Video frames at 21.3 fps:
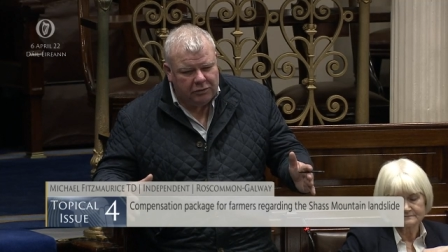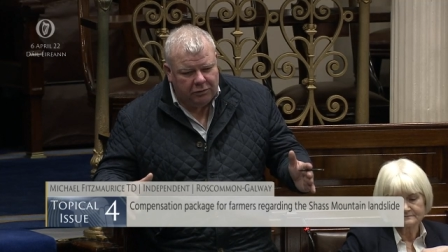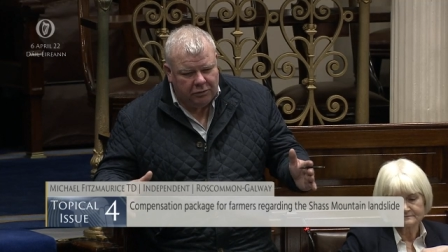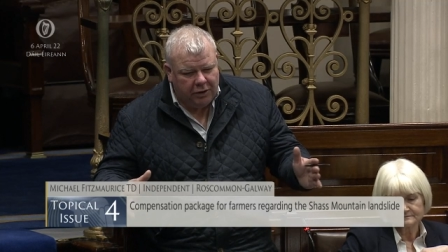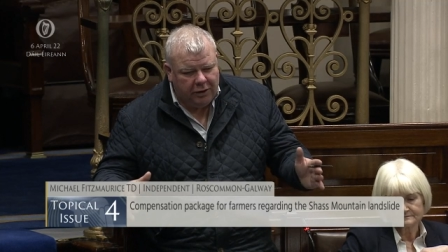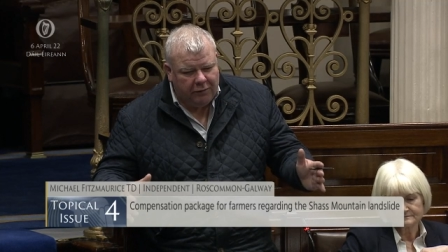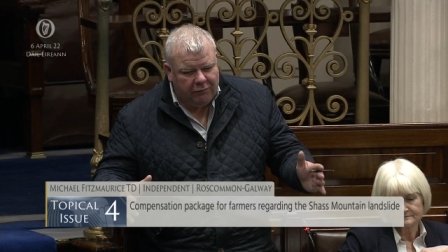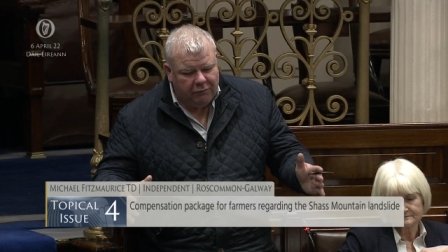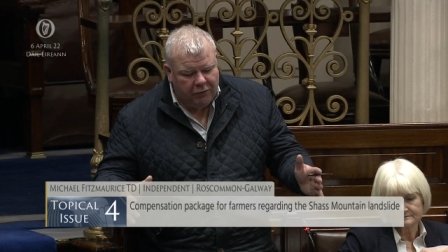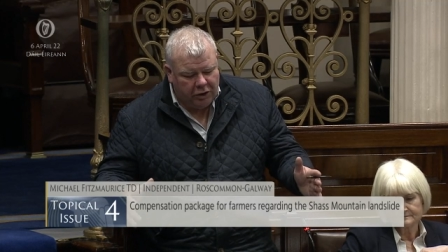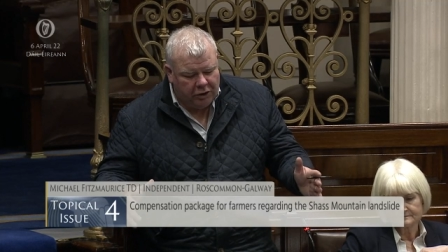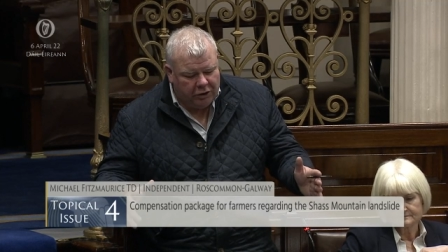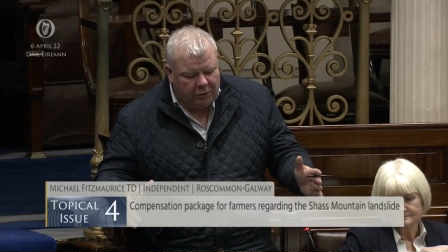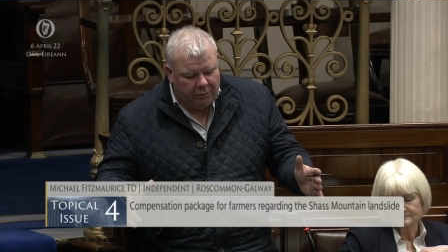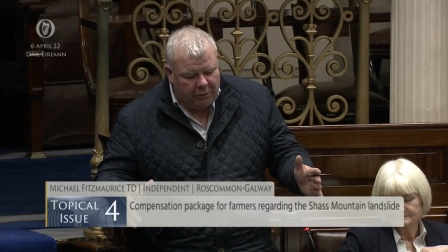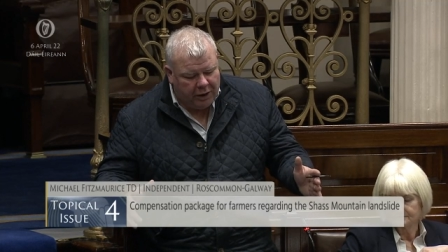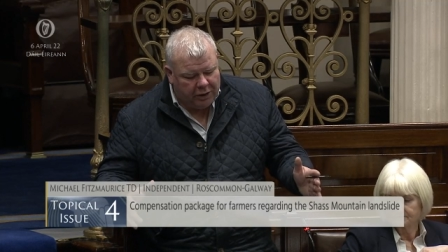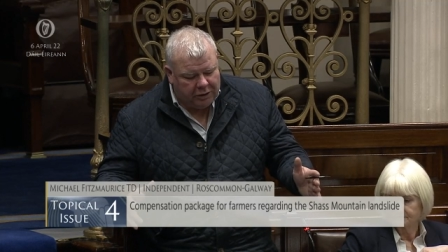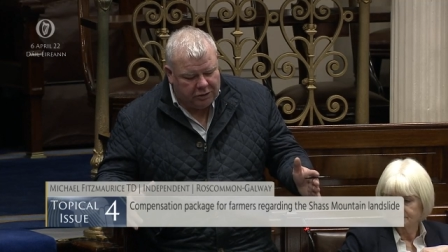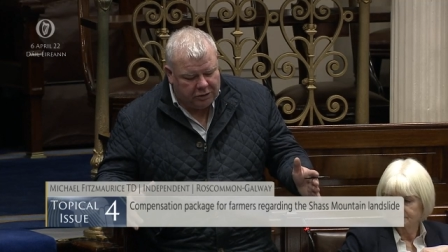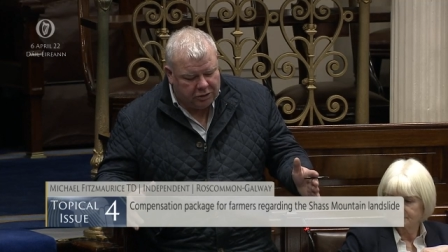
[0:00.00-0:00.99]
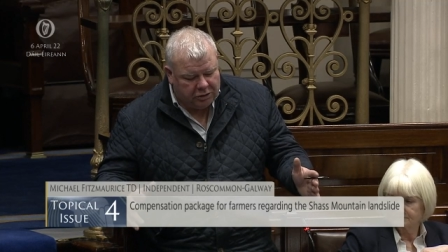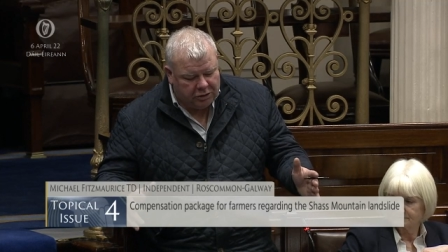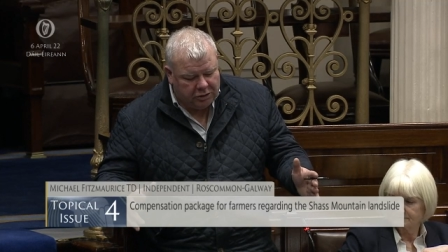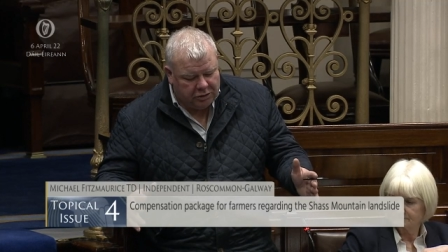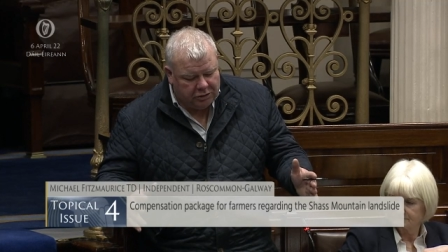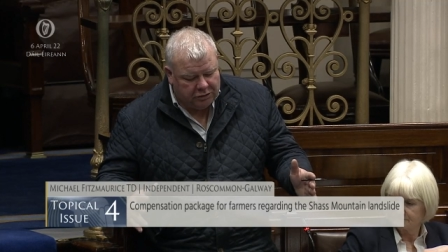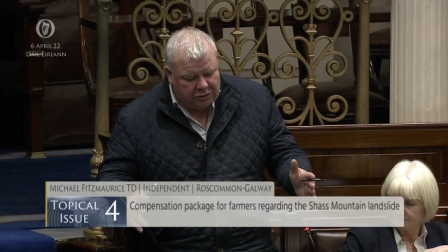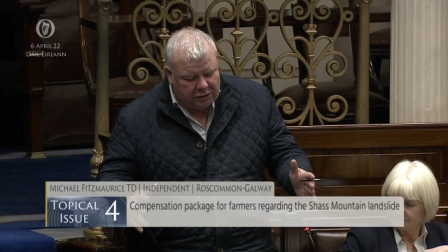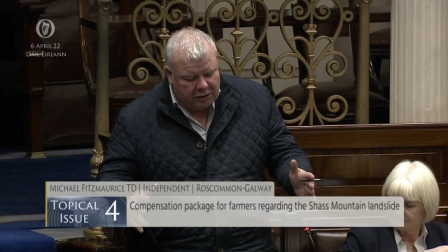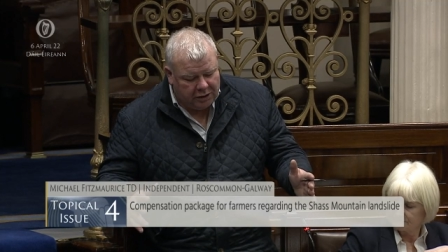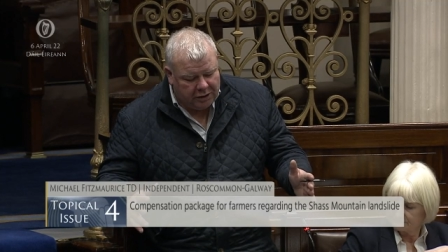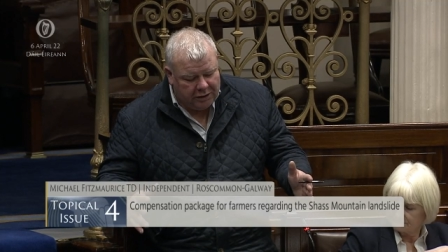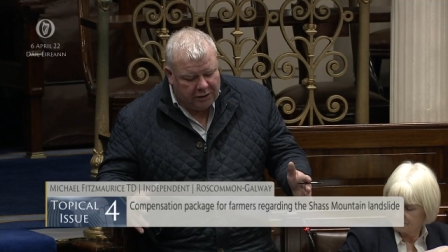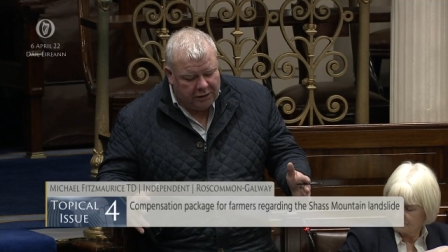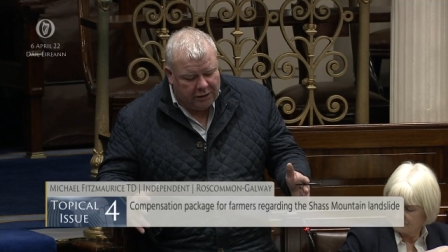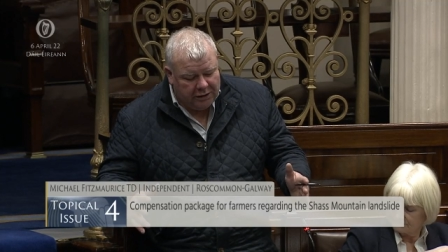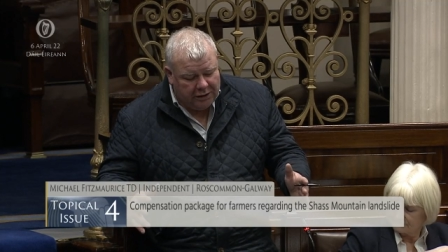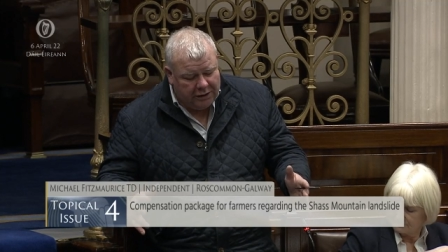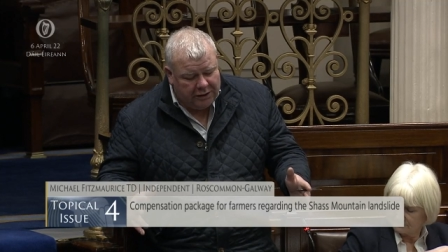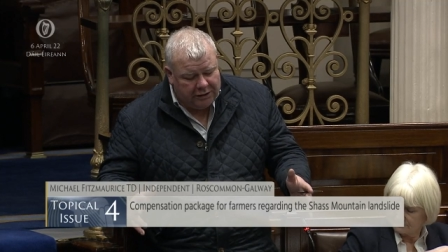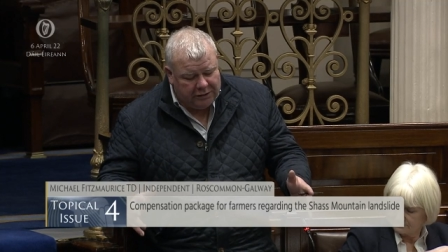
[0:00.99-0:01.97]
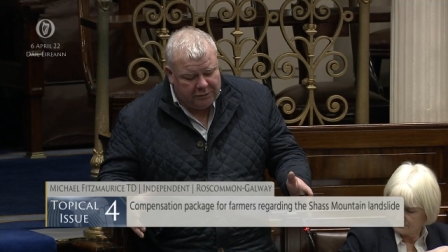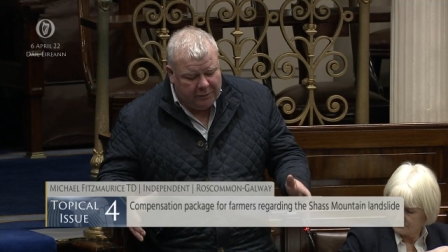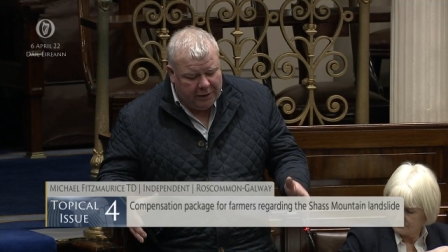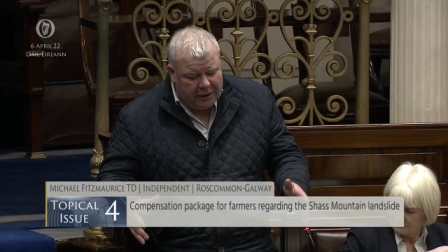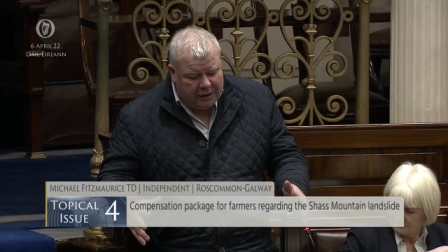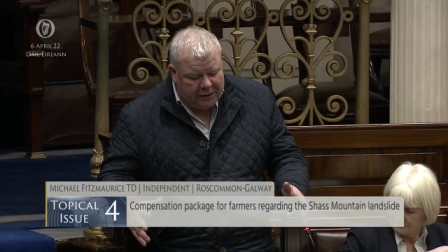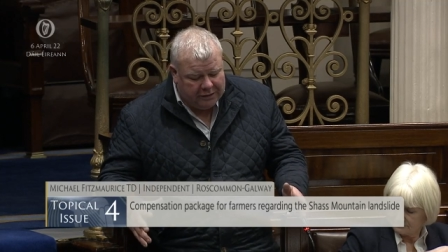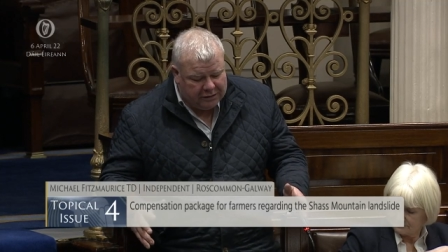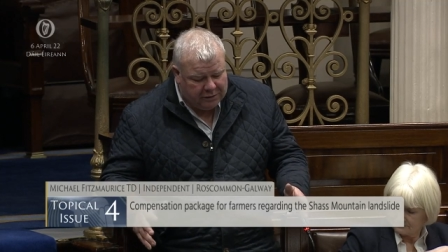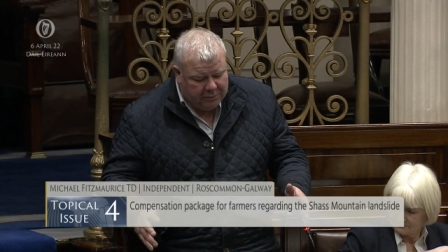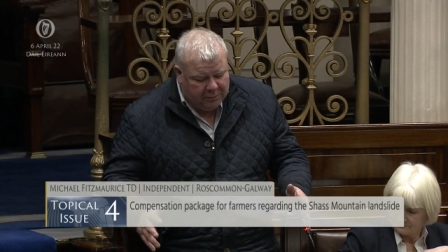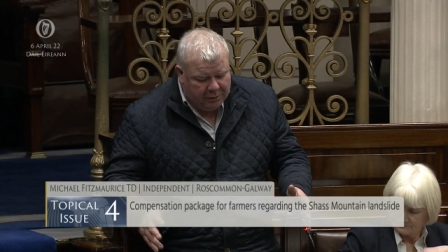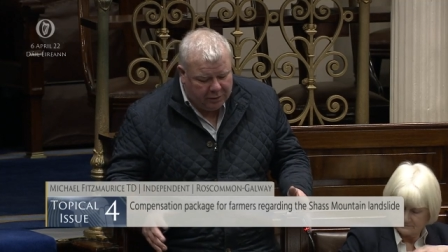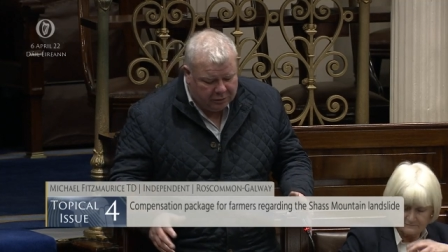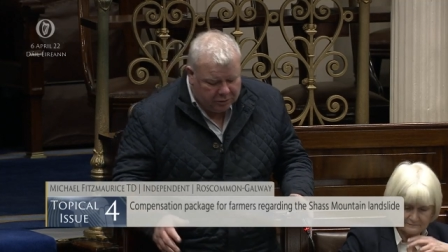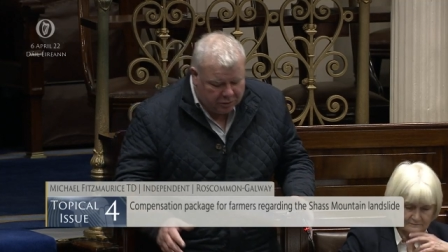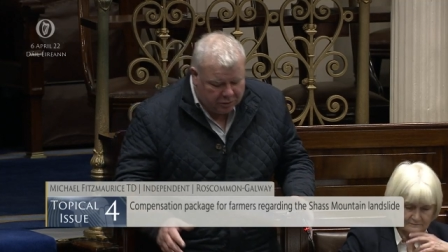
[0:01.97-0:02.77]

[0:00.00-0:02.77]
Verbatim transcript: in every other part of the country. And to be honest about